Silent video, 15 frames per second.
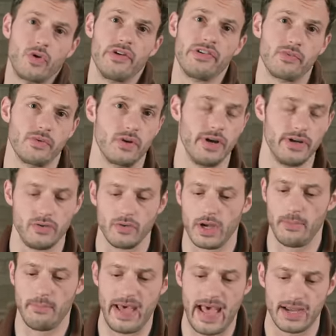of course, we're going to
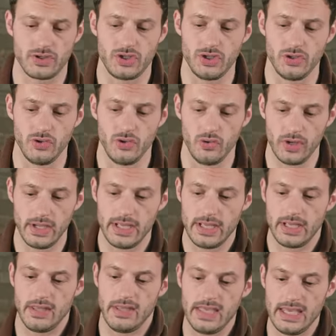come back to
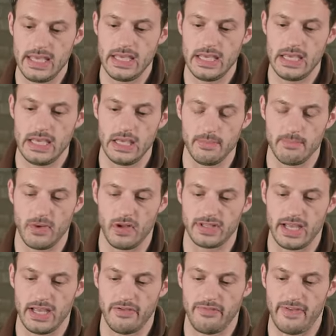the
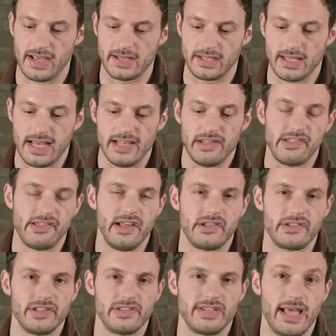multi-effect line
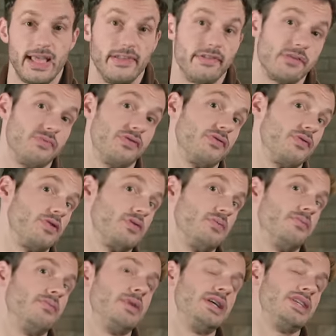six. Let's dial in some
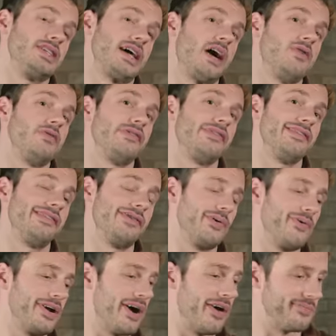distortion sounds and see
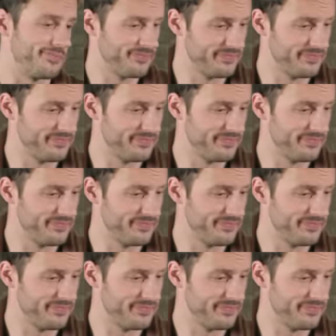where we go.